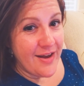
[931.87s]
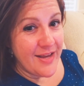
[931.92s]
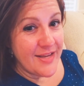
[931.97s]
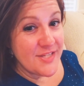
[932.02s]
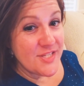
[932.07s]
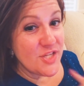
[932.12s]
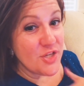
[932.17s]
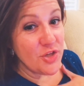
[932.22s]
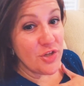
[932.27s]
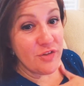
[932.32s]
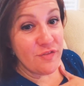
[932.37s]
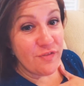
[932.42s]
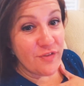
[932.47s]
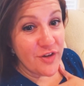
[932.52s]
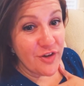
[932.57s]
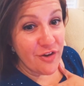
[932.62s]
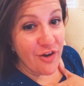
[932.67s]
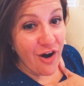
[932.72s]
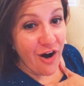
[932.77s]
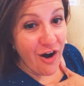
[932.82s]
is it good for
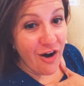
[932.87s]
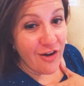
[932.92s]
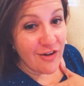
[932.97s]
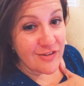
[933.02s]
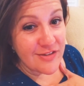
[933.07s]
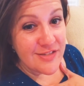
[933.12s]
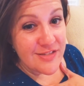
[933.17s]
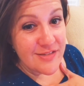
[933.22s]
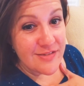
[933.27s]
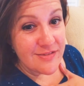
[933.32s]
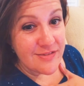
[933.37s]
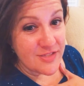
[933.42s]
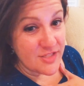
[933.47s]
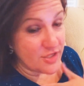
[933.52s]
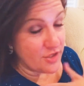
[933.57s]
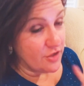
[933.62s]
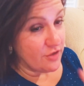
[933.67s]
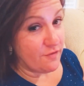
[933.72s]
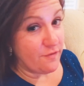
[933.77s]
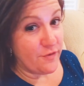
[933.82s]
your heart? Is
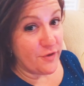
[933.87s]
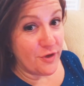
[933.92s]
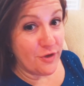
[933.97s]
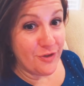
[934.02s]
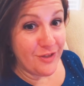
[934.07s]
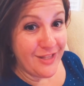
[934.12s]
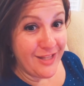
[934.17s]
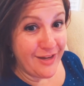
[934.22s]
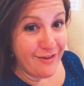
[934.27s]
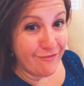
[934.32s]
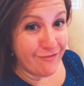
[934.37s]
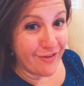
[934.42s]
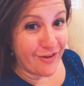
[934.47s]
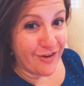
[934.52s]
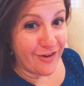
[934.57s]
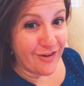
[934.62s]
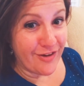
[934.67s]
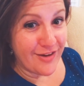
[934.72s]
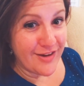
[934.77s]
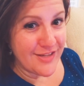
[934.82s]
it good for your
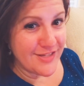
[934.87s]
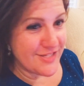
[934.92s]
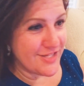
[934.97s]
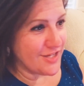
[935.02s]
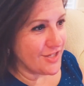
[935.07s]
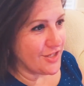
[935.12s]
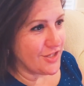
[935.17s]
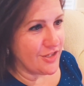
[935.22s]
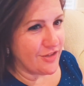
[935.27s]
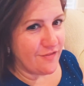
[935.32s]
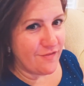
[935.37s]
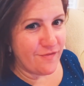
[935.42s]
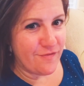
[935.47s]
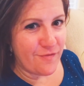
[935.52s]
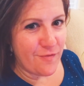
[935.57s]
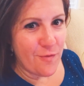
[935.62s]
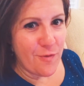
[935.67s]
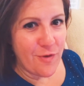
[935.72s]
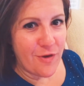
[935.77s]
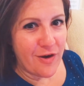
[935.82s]
liver? Is it good
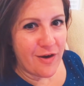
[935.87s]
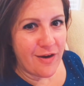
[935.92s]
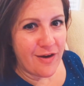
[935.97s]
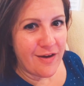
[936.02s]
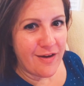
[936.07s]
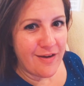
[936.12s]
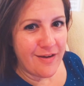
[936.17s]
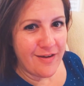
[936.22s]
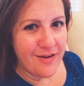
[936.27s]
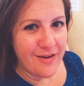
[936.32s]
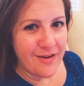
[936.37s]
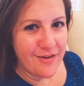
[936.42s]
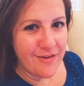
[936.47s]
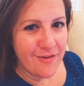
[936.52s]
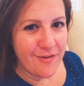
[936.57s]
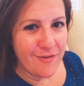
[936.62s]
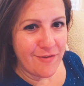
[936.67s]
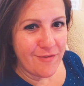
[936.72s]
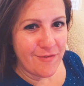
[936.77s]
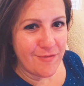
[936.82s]
for, you
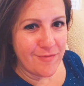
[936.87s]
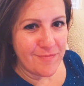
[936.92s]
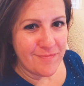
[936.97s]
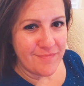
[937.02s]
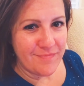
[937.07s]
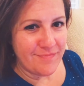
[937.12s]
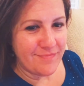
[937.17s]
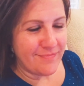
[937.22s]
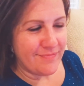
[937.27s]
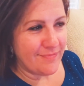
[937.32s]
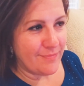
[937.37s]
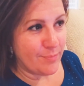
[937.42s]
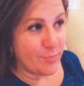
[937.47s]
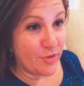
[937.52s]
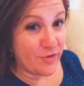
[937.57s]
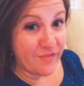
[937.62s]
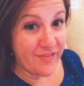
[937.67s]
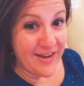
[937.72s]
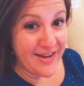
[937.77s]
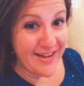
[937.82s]
know,
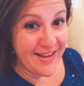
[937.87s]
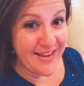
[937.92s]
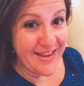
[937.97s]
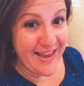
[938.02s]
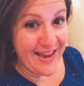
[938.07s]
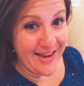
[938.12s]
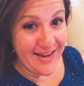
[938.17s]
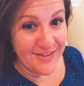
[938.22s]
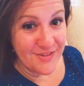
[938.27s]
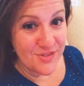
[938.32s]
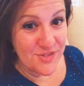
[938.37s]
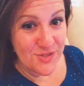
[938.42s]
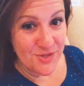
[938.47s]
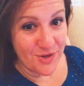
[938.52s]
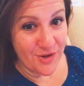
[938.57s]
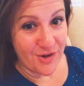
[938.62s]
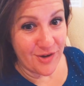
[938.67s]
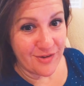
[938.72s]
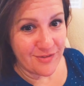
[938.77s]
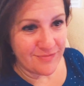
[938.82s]
preventing
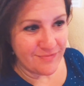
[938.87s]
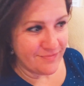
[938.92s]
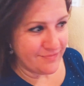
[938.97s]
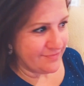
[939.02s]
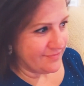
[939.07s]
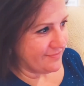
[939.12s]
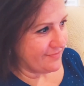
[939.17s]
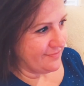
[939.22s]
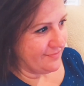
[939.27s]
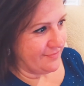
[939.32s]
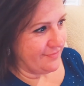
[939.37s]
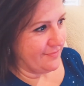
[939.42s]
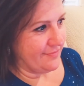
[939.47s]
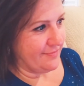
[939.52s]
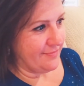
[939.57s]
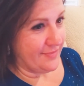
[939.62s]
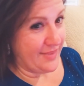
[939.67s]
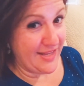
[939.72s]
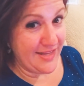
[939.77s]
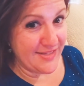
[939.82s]
cancer?
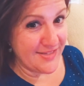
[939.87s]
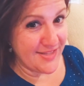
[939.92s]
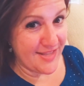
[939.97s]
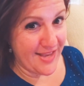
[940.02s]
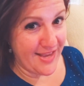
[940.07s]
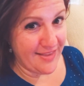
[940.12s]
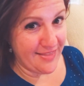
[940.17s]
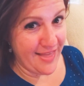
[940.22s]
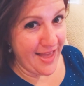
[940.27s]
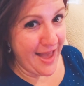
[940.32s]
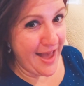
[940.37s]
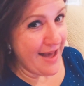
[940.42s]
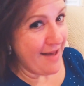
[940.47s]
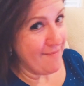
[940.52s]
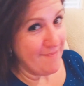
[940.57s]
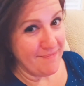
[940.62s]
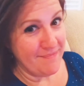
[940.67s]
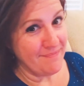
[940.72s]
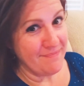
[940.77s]
Things like that.